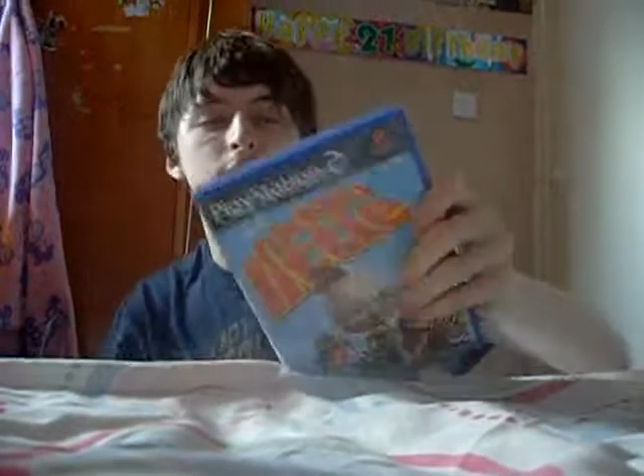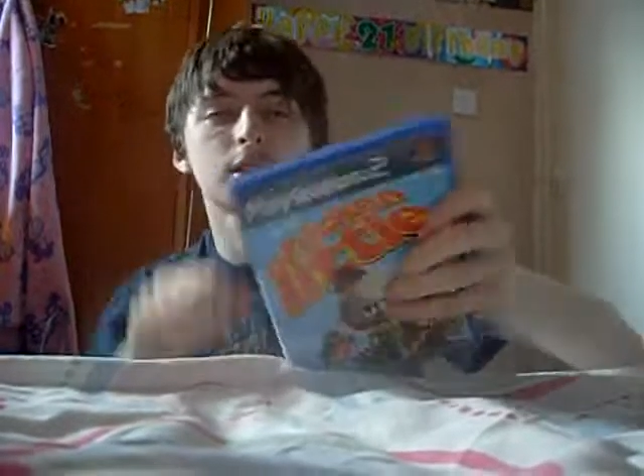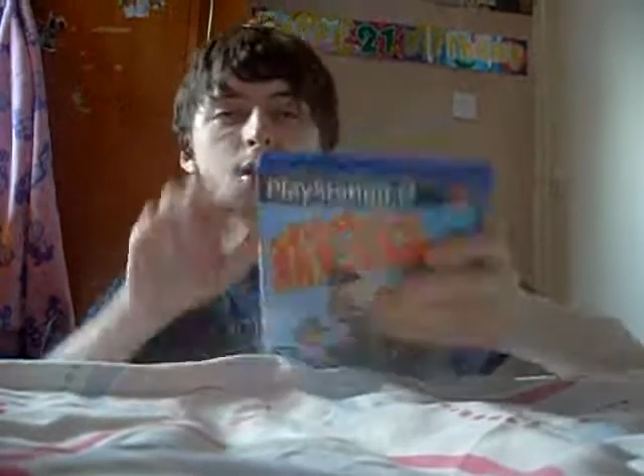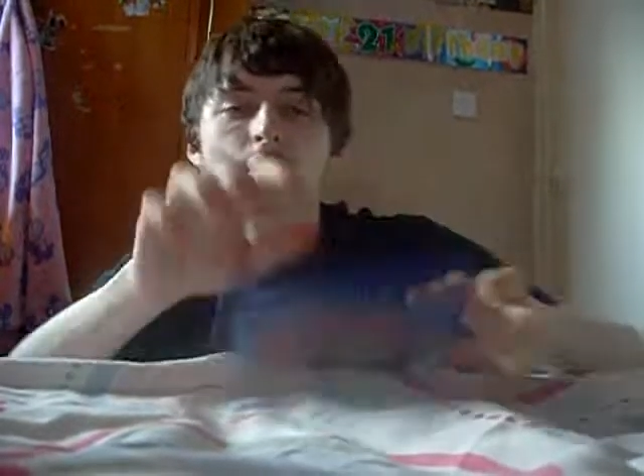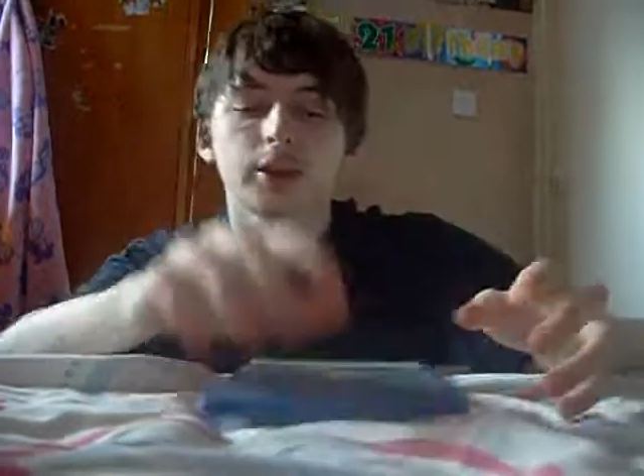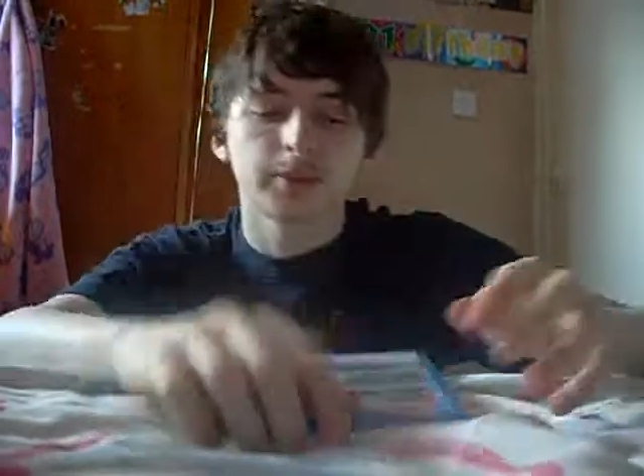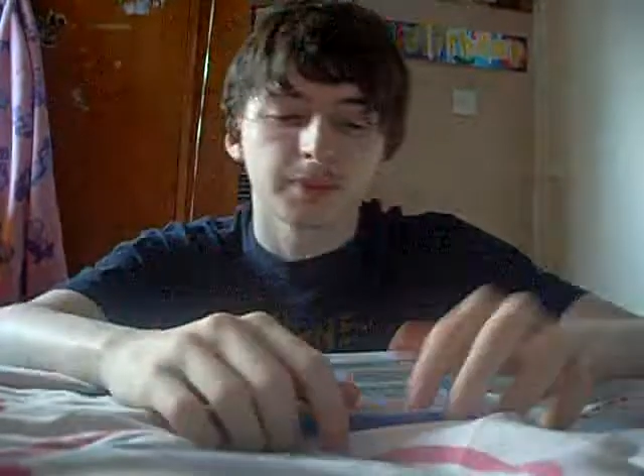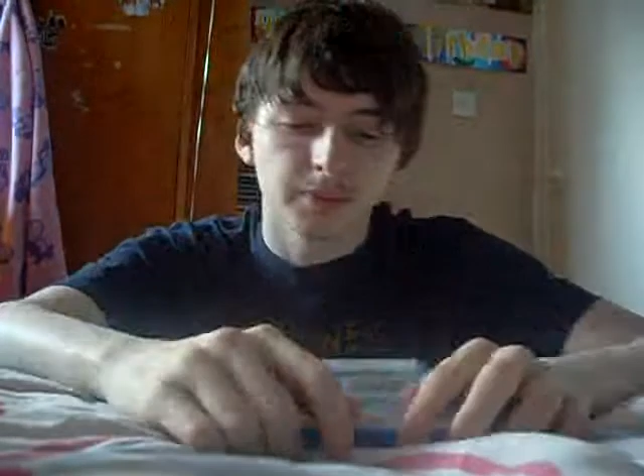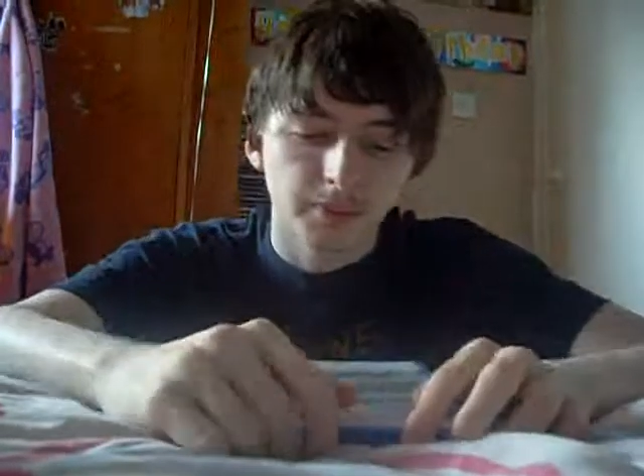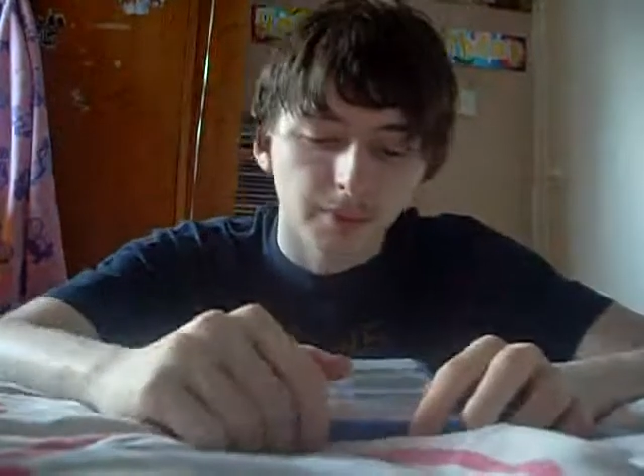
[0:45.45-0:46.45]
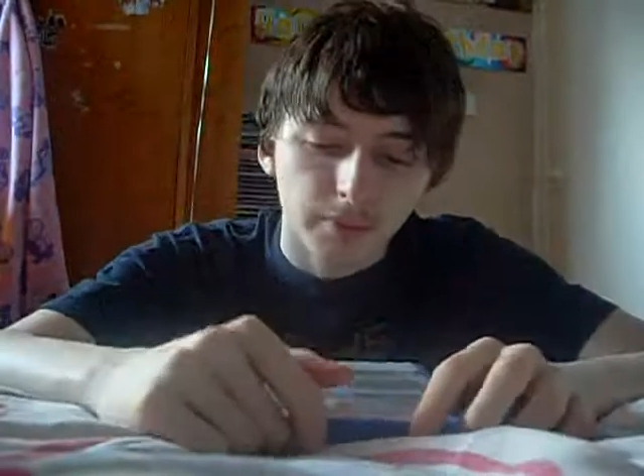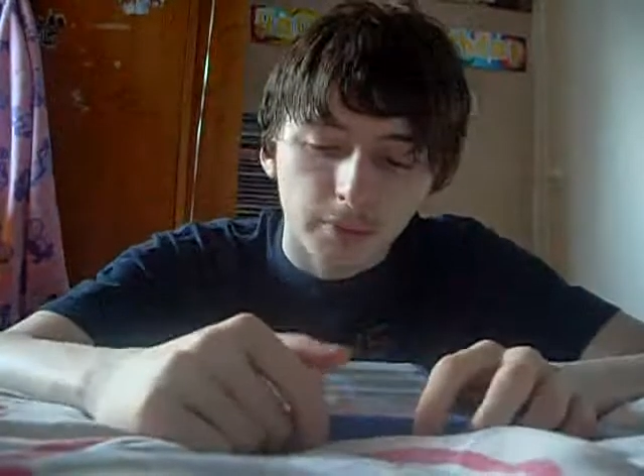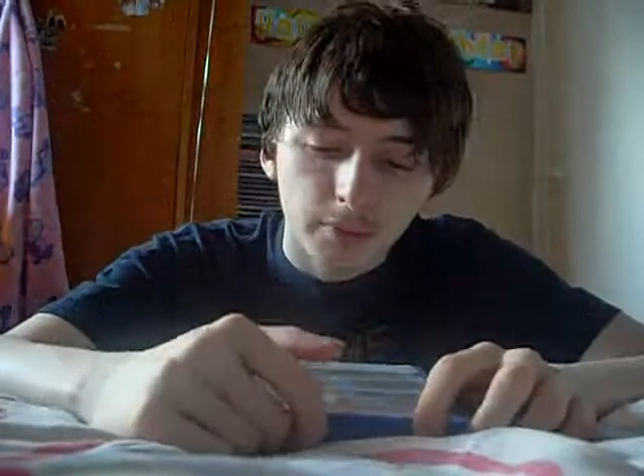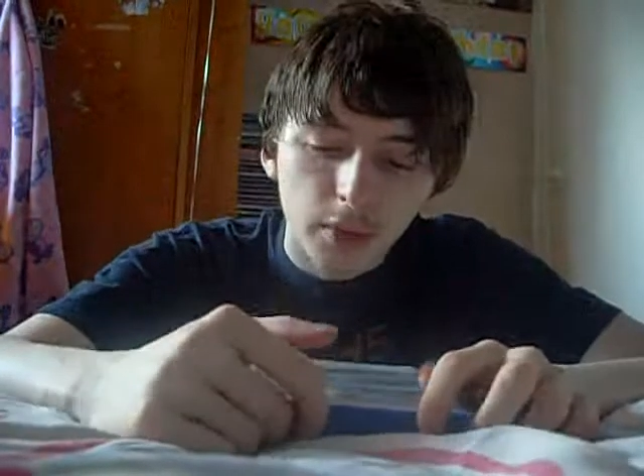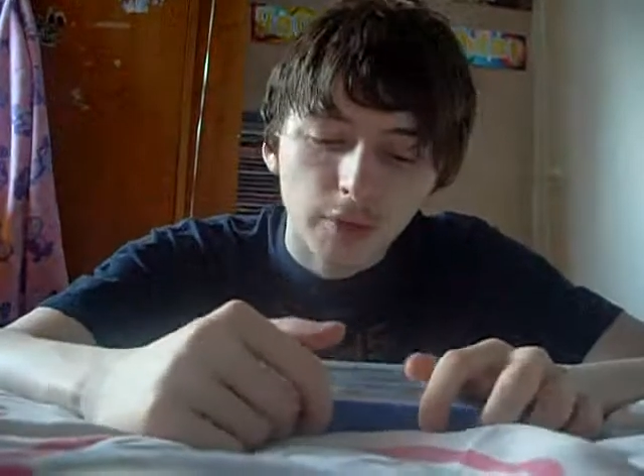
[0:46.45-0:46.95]
um,
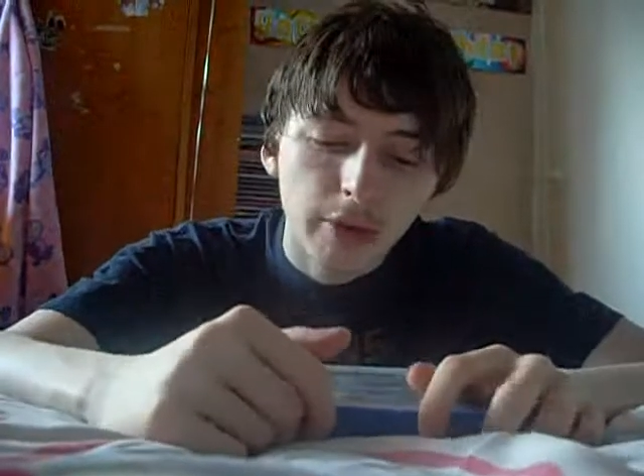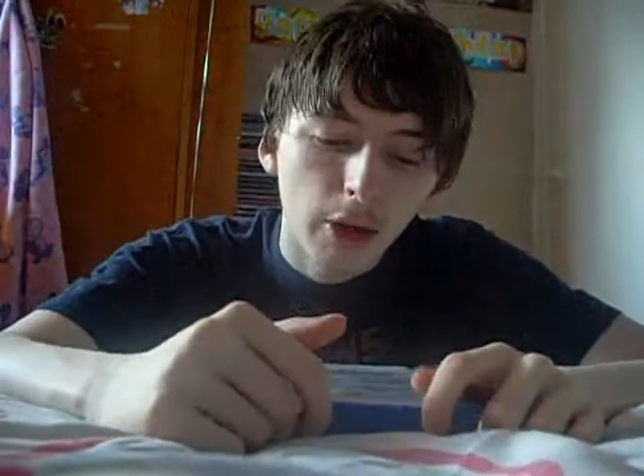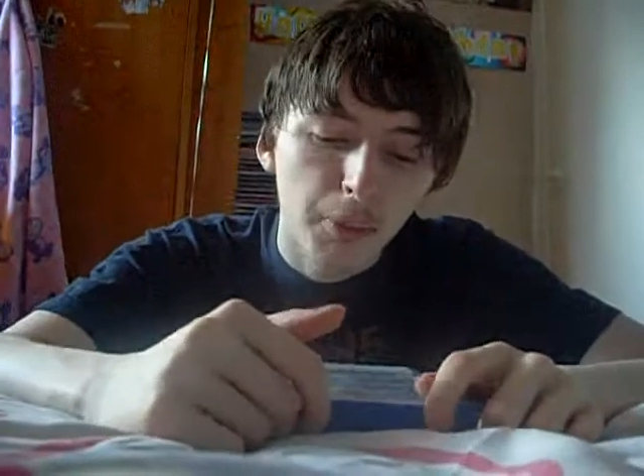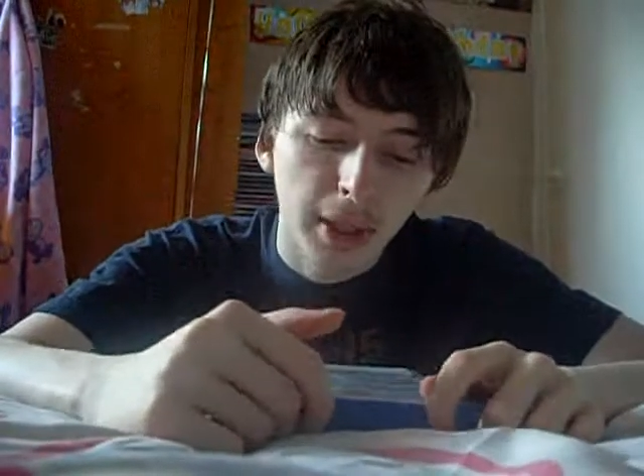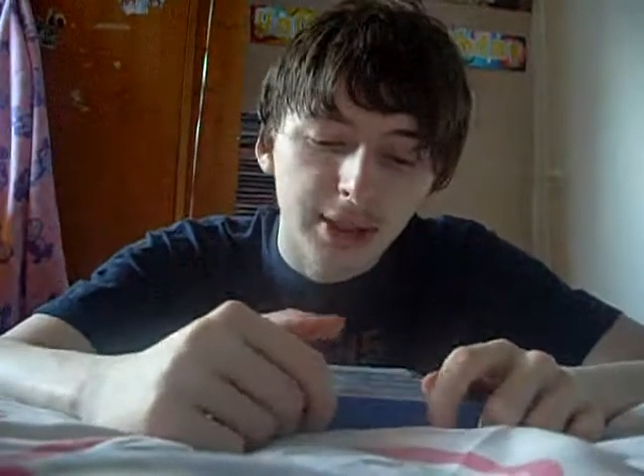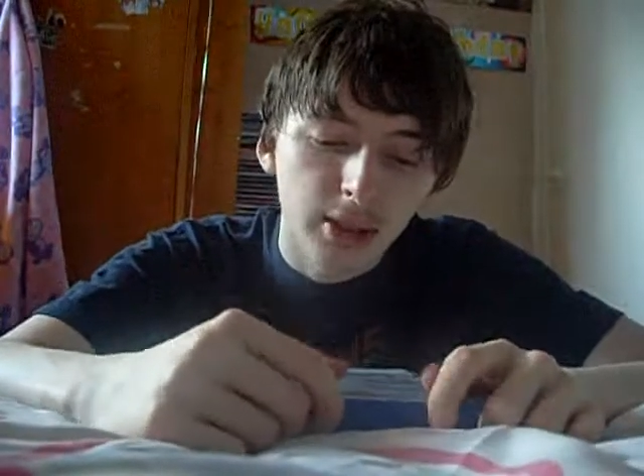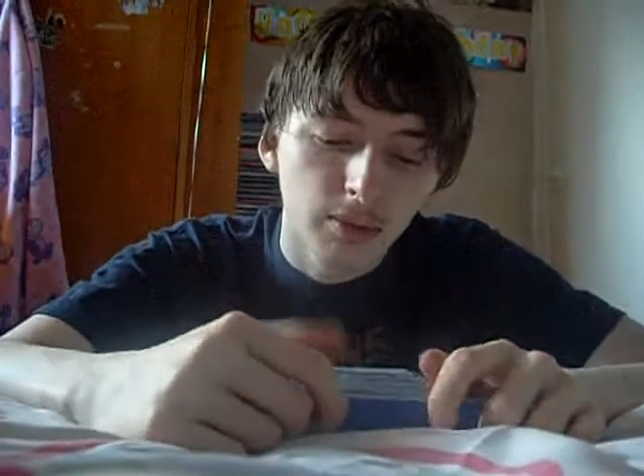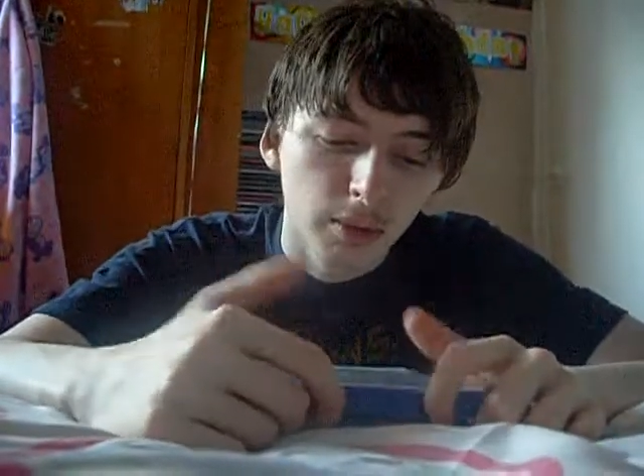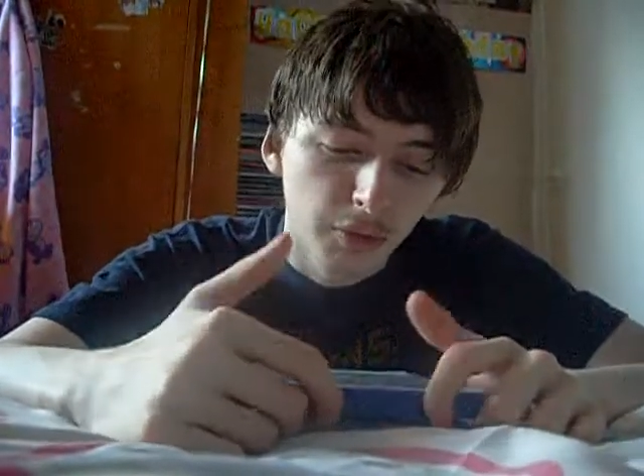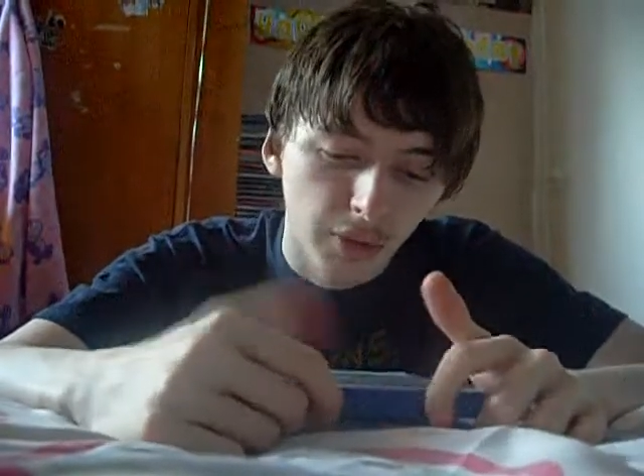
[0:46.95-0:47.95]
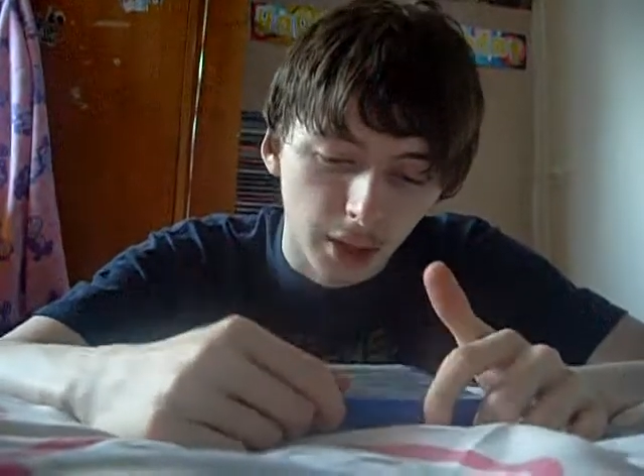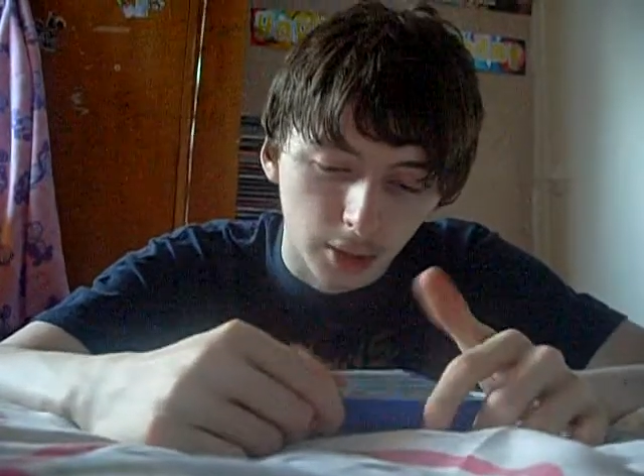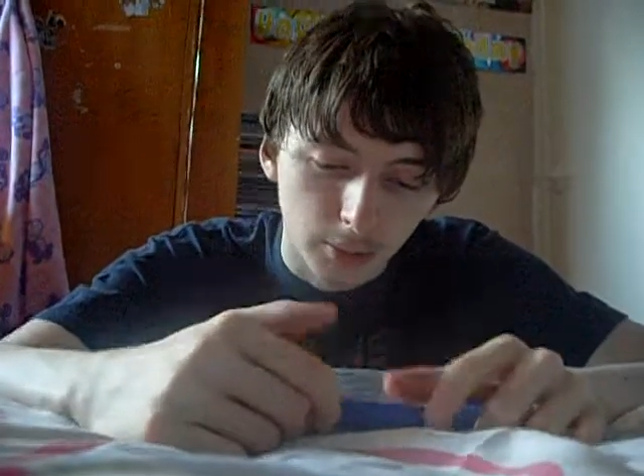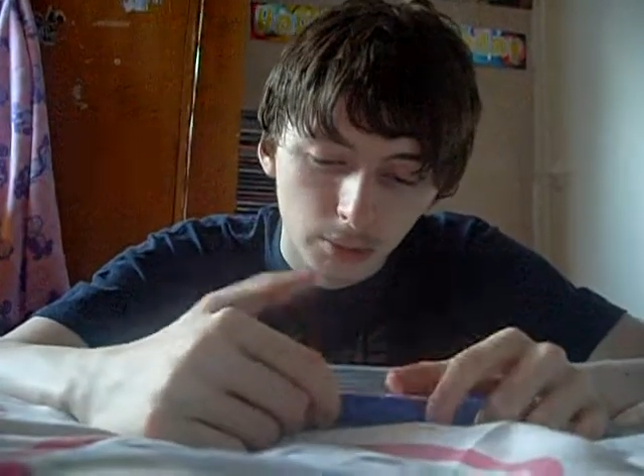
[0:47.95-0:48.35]
very based on the film